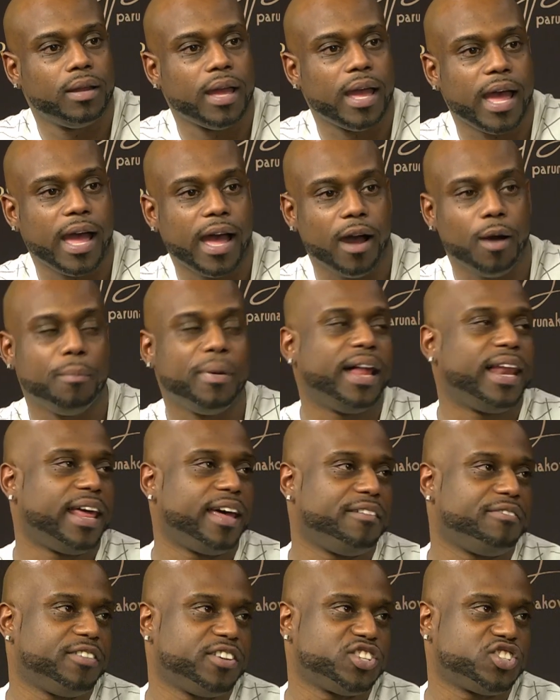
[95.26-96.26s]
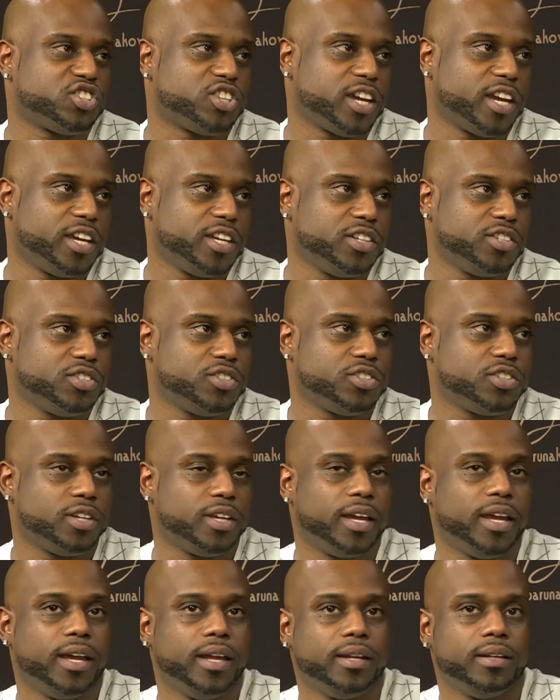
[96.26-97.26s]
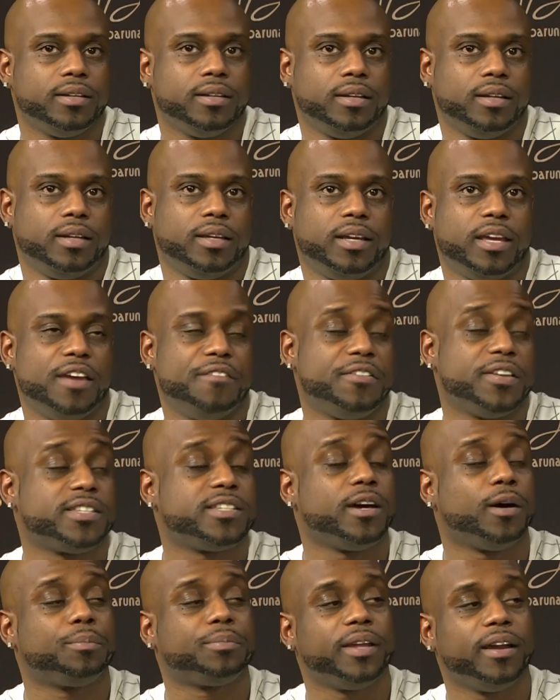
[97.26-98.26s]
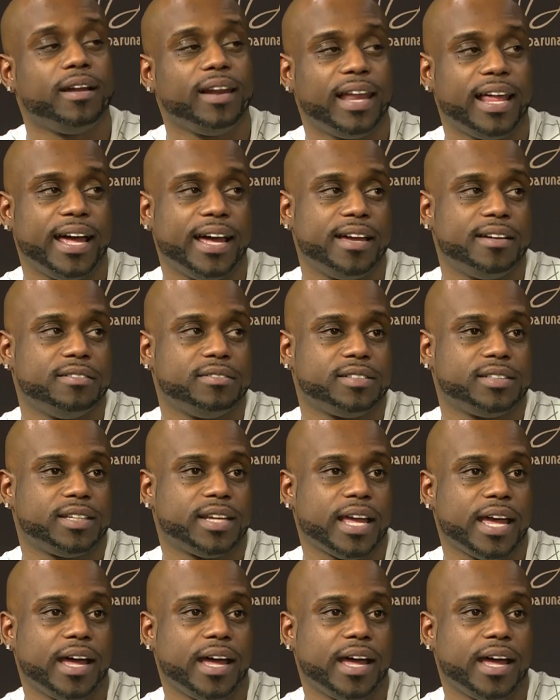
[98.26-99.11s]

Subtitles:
how my life has changed, and if it's helped their lives,